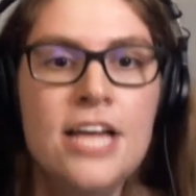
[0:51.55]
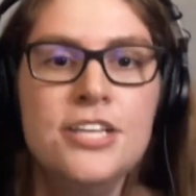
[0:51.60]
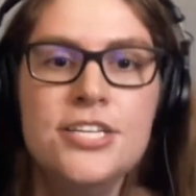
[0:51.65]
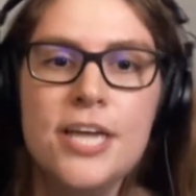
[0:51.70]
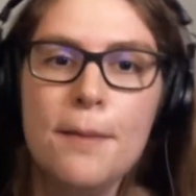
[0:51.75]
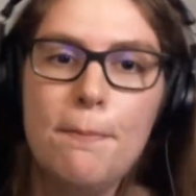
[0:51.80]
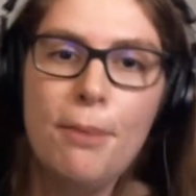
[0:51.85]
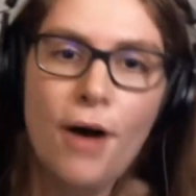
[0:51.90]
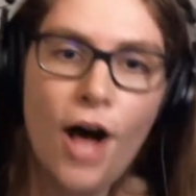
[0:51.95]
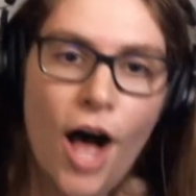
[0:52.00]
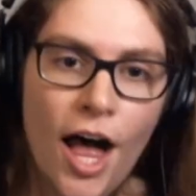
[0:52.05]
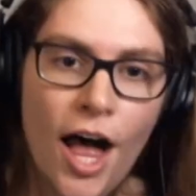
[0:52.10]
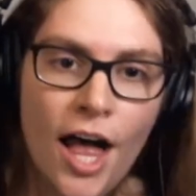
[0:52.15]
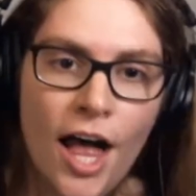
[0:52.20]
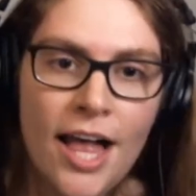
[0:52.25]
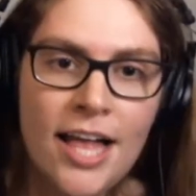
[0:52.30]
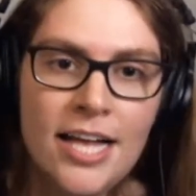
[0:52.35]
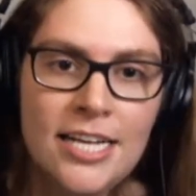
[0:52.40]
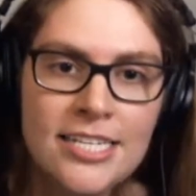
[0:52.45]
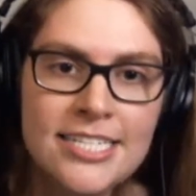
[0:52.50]
to
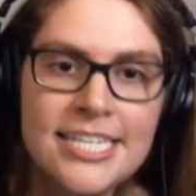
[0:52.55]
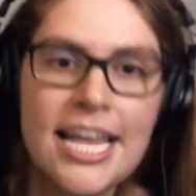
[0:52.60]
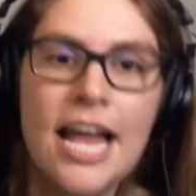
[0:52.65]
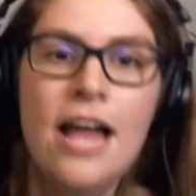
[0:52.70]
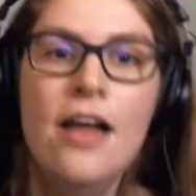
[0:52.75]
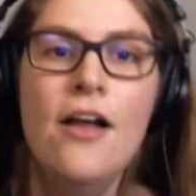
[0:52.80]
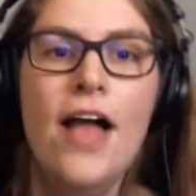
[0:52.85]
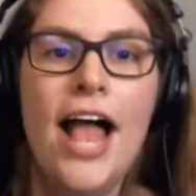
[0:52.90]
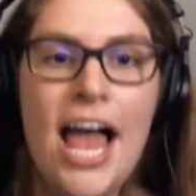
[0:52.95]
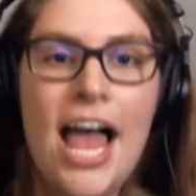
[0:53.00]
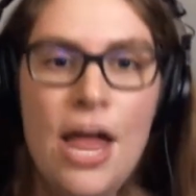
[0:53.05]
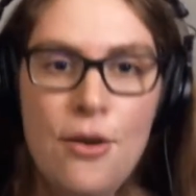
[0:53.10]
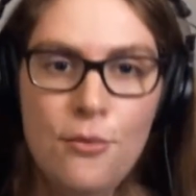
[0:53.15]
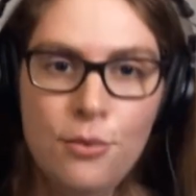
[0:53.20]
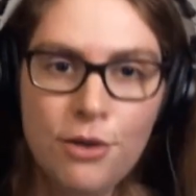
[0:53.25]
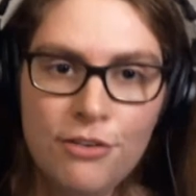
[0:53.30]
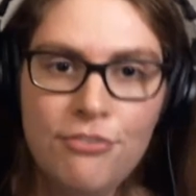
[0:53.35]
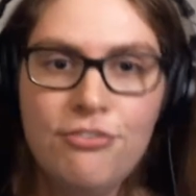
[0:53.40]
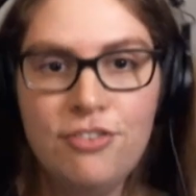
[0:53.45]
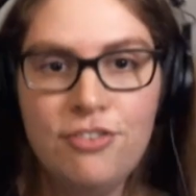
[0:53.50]
pause
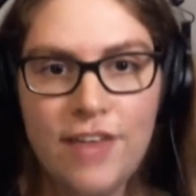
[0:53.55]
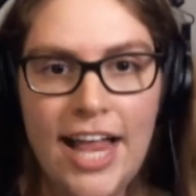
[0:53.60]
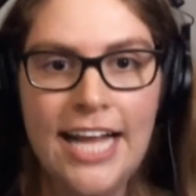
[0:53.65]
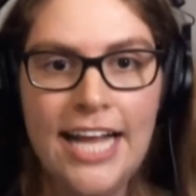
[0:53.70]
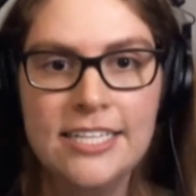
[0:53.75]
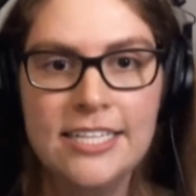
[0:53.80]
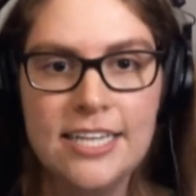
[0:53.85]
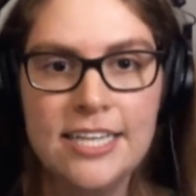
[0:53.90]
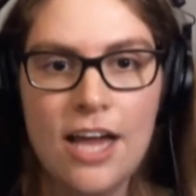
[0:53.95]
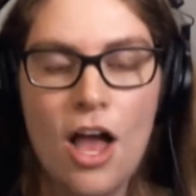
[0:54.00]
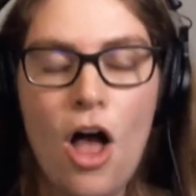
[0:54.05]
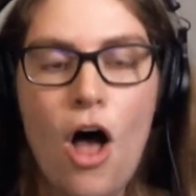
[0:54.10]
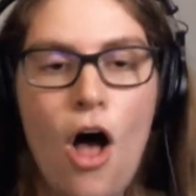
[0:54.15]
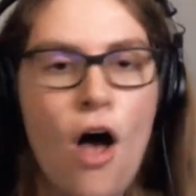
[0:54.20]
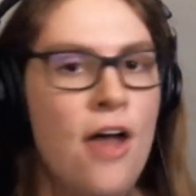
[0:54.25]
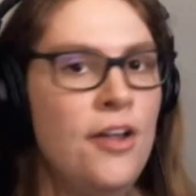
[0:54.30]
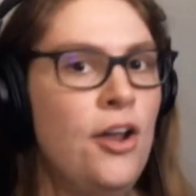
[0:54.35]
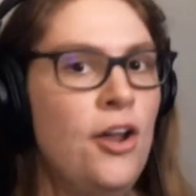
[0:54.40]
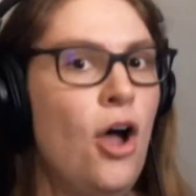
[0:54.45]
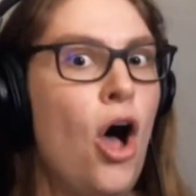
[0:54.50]
and reflect
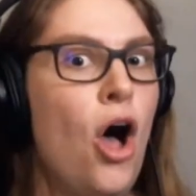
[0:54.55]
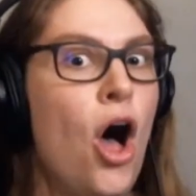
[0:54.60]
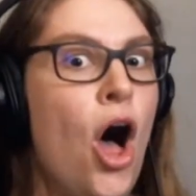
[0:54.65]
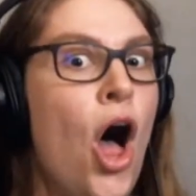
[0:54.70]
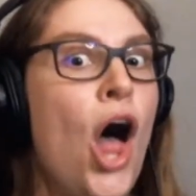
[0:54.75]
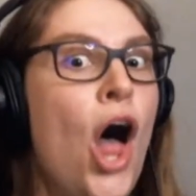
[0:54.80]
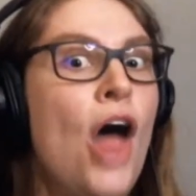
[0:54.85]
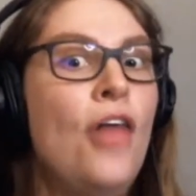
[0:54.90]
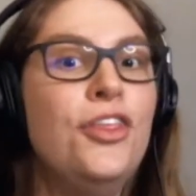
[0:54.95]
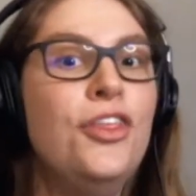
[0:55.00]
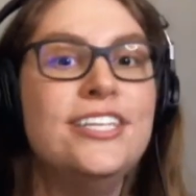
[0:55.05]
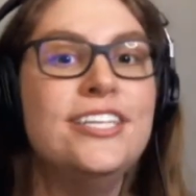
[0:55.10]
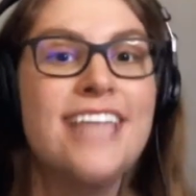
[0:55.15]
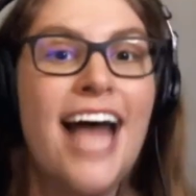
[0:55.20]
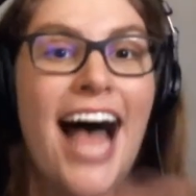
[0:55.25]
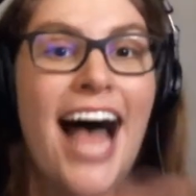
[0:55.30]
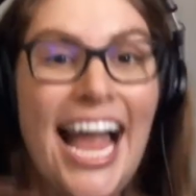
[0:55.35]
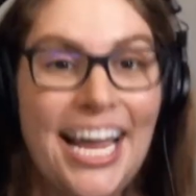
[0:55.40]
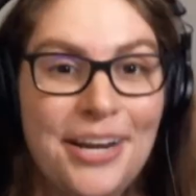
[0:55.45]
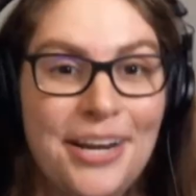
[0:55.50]
on all the
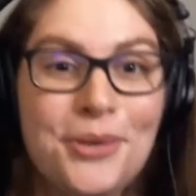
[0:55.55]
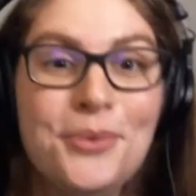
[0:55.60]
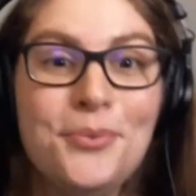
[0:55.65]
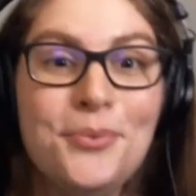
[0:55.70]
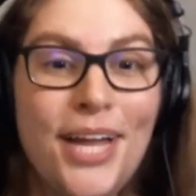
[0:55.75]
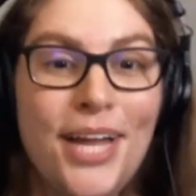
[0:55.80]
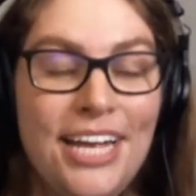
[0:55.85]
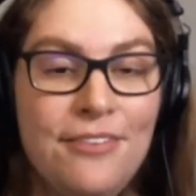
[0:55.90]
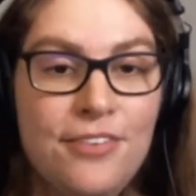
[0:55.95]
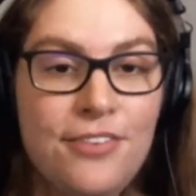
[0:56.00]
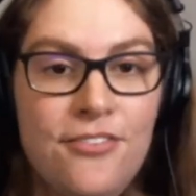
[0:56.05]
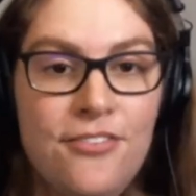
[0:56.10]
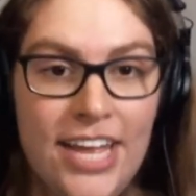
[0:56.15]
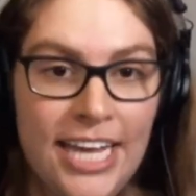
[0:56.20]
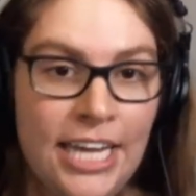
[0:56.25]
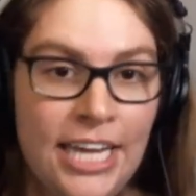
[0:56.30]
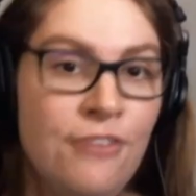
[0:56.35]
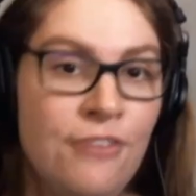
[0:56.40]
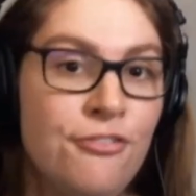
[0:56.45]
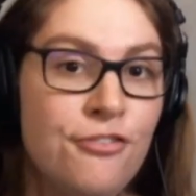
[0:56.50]
tidal wave of
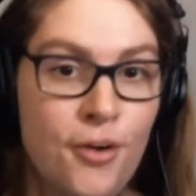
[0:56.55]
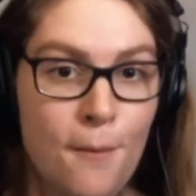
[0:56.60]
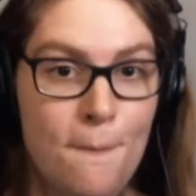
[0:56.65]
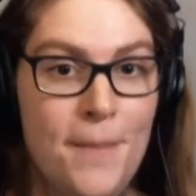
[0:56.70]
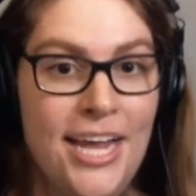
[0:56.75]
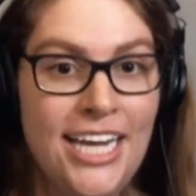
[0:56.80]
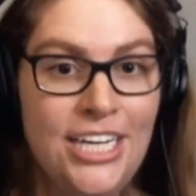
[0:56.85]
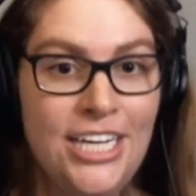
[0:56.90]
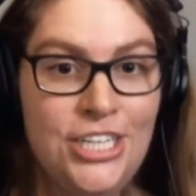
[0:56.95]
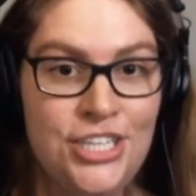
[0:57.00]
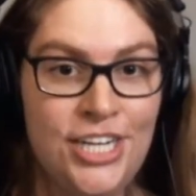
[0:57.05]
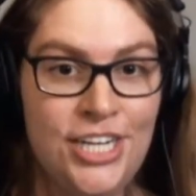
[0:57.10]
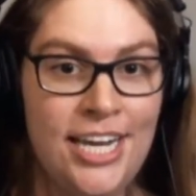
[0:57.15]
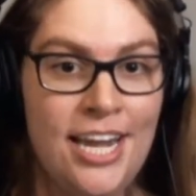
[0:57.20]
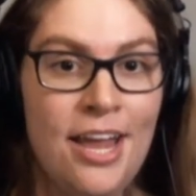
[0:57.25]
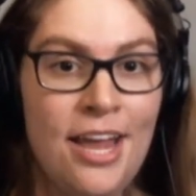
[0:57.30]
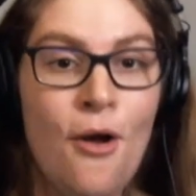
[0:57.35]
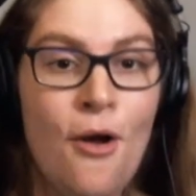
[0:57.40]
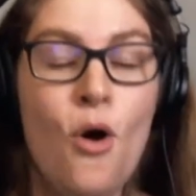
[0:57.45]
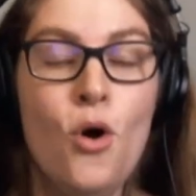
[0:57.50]

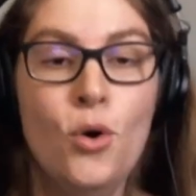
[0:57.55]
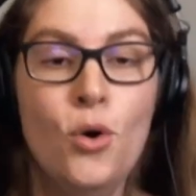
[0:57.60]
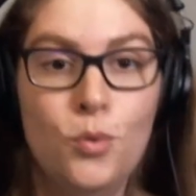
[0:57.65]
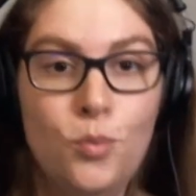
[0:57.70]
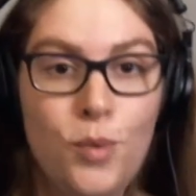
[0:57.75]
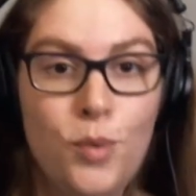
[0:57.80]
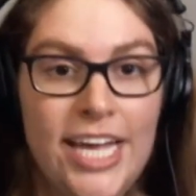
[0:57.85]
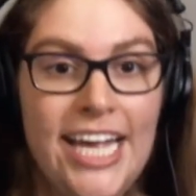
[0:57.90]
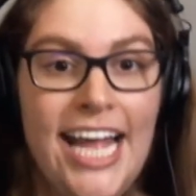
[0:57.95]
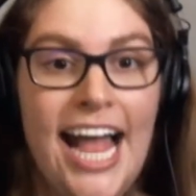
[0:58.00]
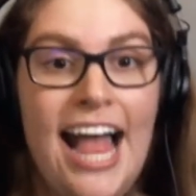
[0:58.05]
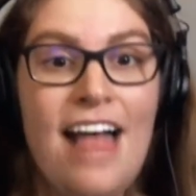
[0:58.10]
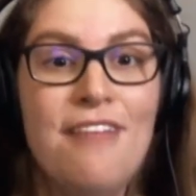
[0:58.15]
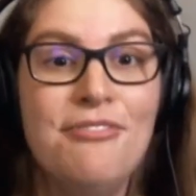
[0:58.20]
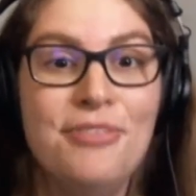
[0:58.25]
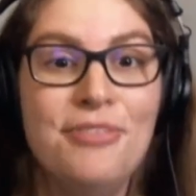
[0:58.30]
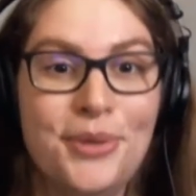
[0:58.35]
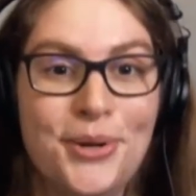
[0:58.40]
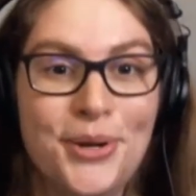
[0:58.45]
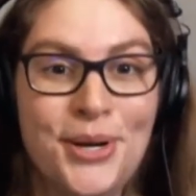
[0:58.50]
information we
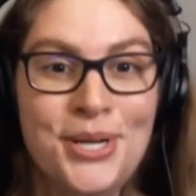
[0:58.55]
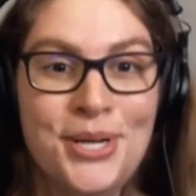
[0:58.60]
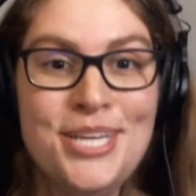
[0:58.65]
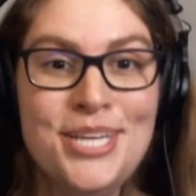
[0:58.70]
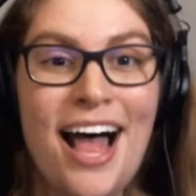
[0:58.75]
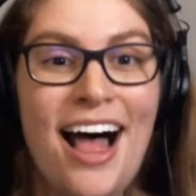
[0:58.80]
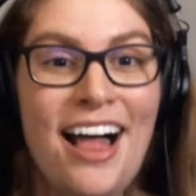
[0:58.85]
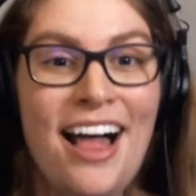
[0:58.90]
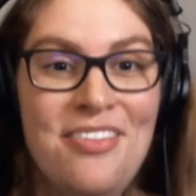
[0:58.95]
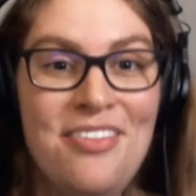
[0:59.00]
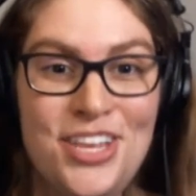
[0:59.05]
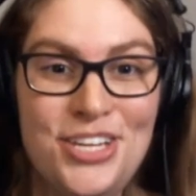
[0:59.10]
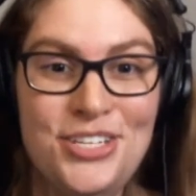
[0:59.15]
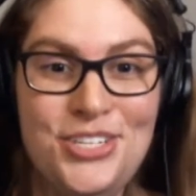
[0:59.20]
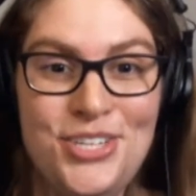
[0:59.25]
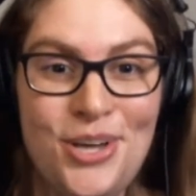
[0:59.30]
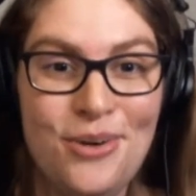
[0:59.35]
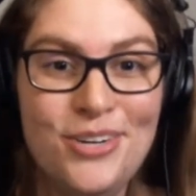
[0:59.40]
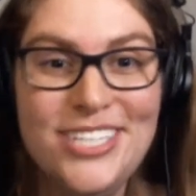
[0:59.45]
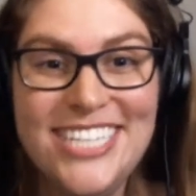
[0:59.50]
have learned on
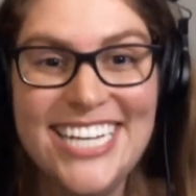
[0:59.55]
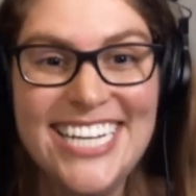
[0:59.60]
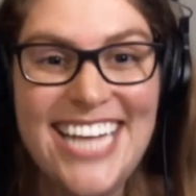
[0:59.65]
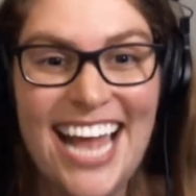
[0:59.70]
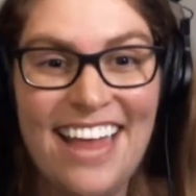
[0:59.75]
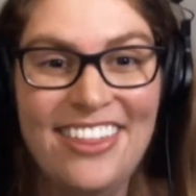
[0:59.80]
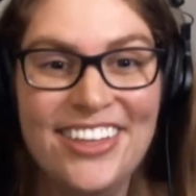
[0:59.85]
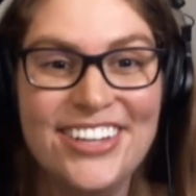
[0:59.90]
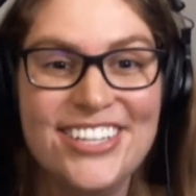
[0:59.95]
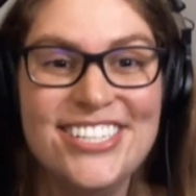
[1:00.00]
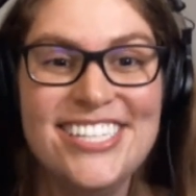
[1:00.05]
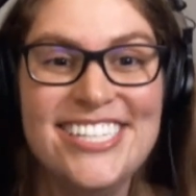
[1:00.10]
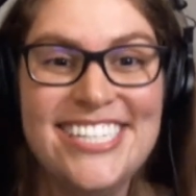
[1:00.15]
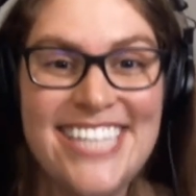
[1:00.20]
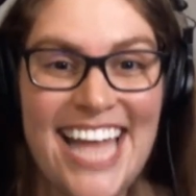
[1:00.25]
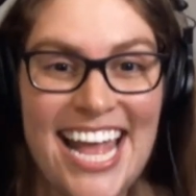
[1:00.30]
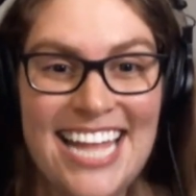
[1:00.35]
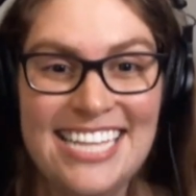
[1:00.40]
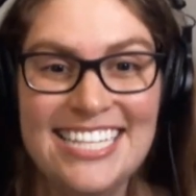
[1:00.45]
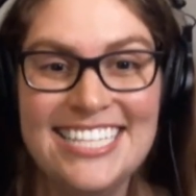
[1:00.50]
this show together
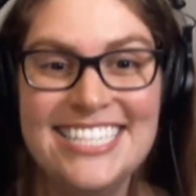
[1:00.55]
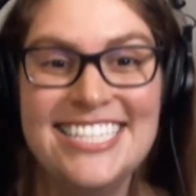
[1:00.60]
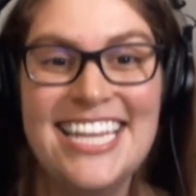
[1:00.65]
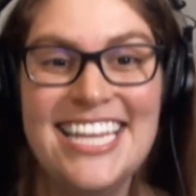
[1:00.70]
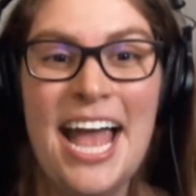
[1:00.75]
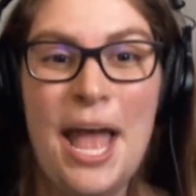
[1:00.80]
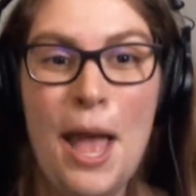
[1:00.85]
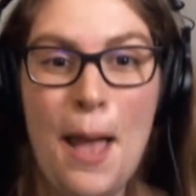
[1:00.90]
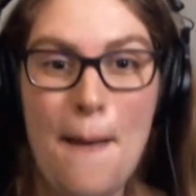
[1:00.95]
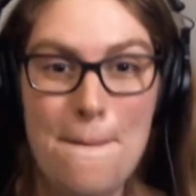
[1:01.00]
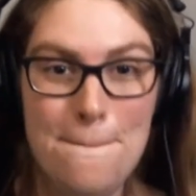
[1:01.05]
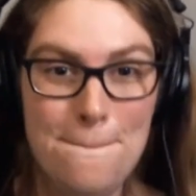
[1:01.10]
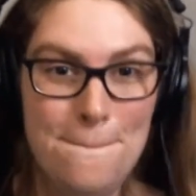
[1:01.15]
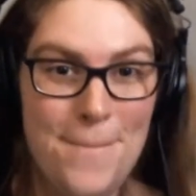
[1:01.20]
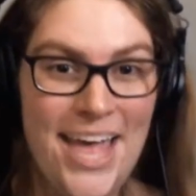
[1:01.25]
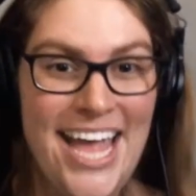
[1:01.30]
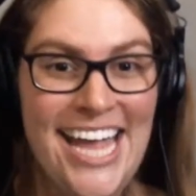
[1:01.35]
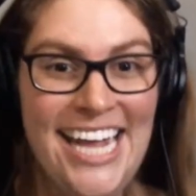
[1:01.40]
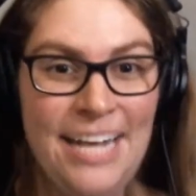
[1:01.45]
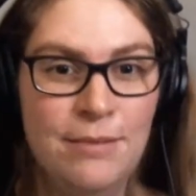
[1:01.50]
since
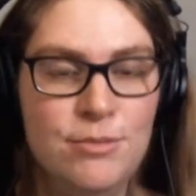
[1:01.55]
May.